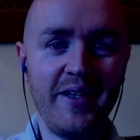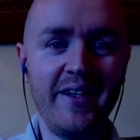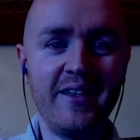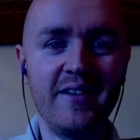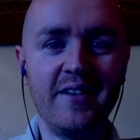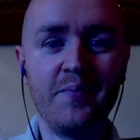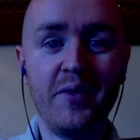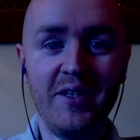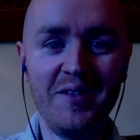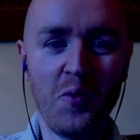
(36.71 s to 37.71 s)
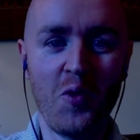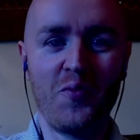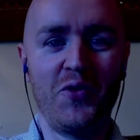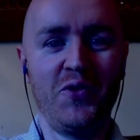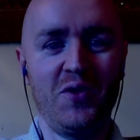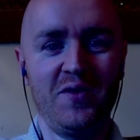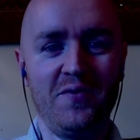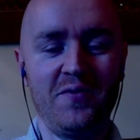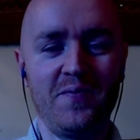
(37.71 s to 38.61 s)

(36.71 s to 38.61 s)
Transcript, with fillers: in being more productive.